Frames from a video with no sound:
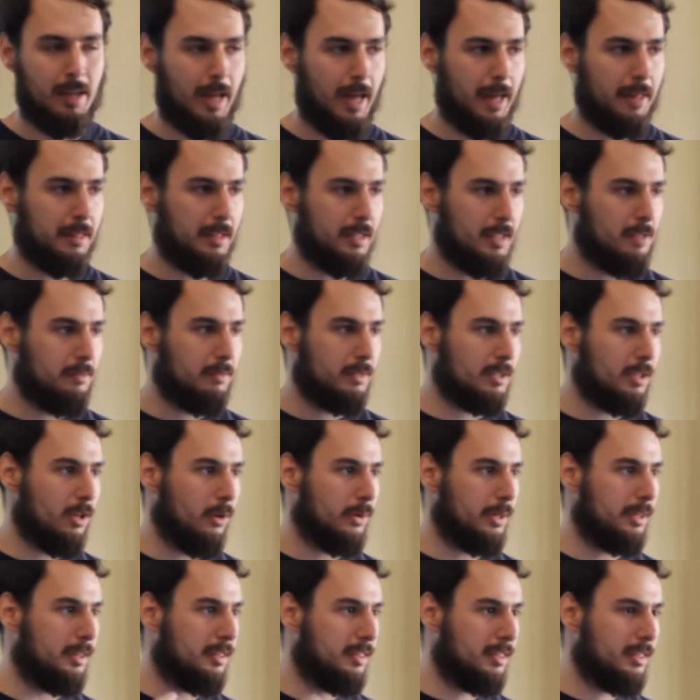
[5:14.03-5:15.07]
And even
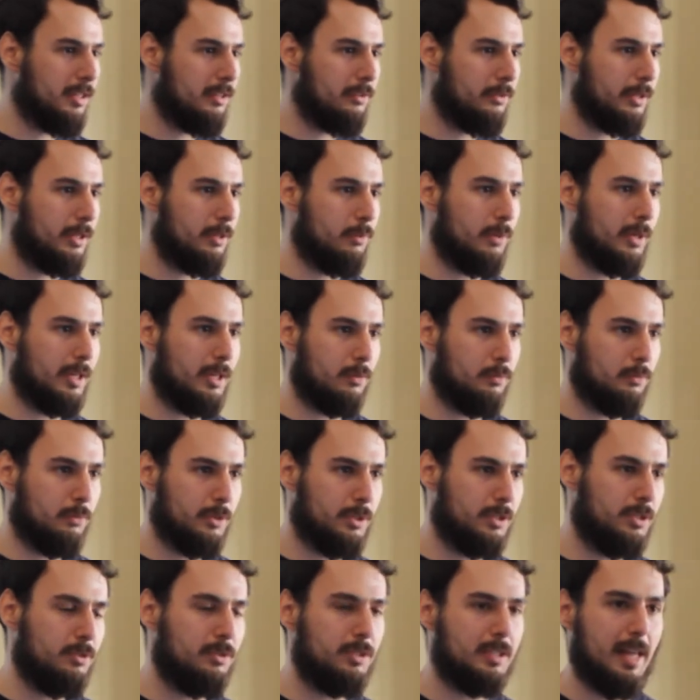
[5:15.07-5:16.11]
though in theory we can
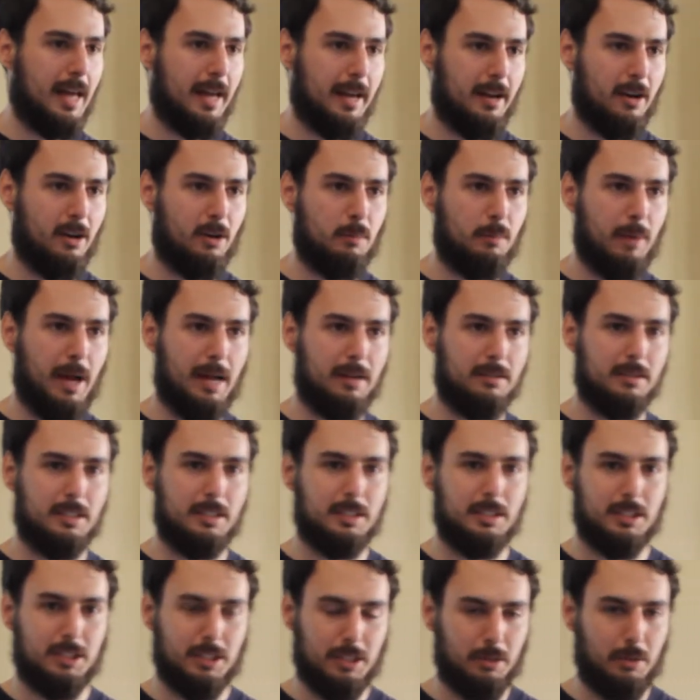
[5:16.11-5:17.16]
reduce that error bound
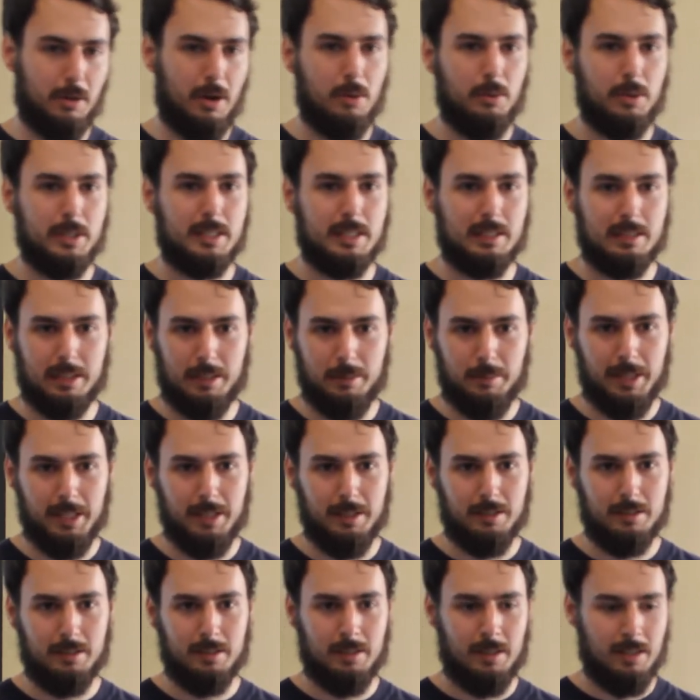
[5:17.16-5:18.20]
to zero in the
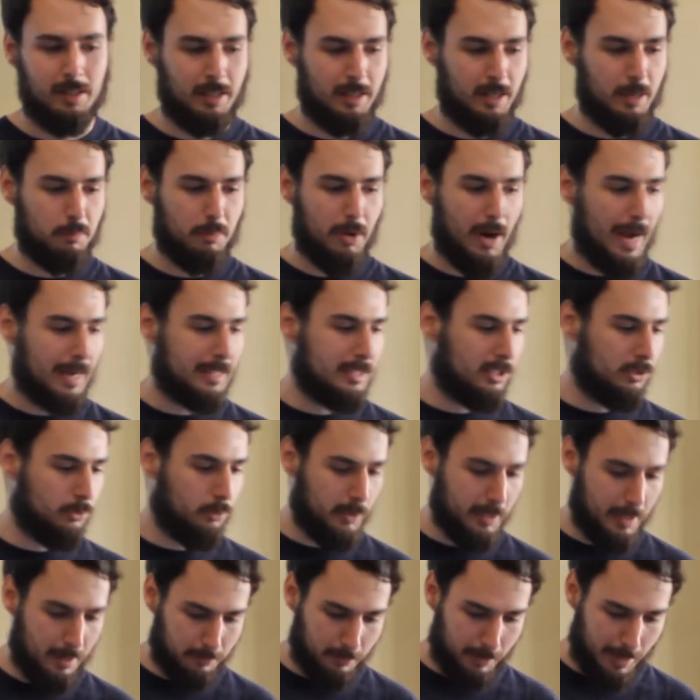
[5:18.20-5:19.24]
limit, in practice
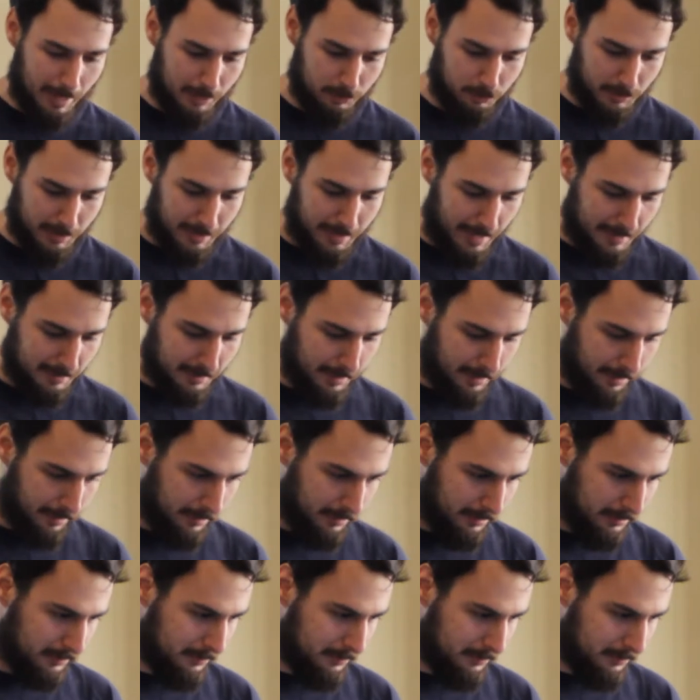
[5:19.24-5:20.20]
we never actually get there.